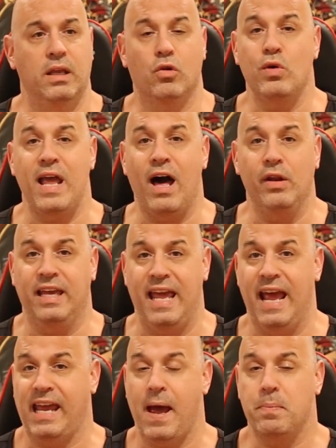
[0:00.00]
Creality
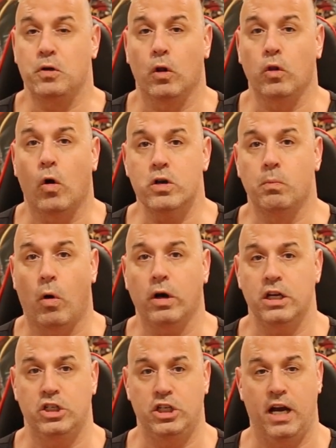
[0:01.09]
can't capture a large
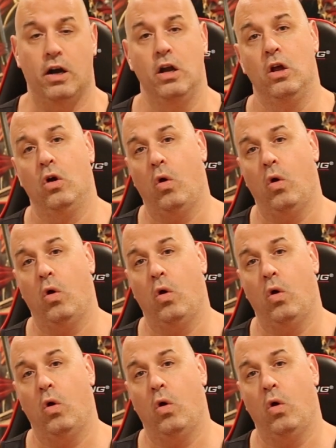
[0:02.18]
market share